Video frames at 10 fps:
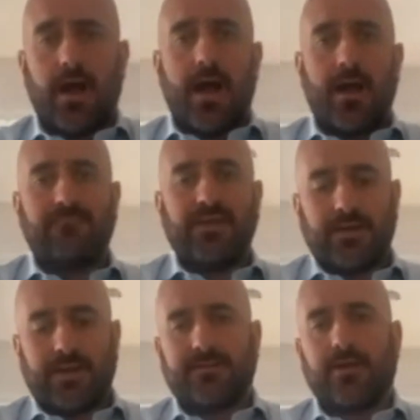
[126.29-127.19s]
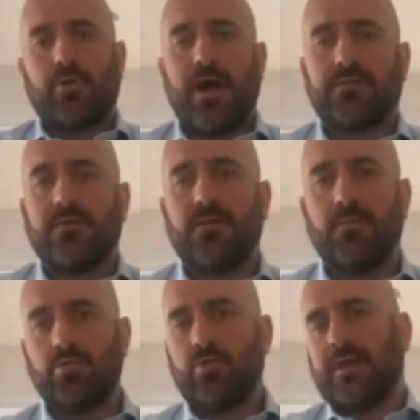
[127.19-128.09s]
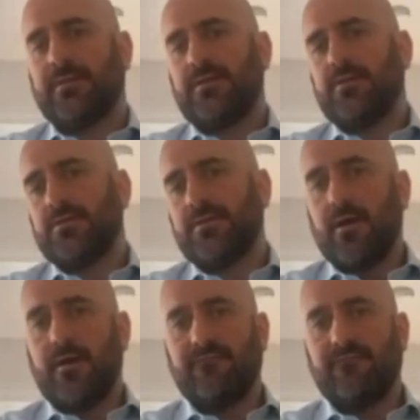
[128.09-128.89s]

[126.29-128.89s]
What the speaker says: have been categorized in the book as either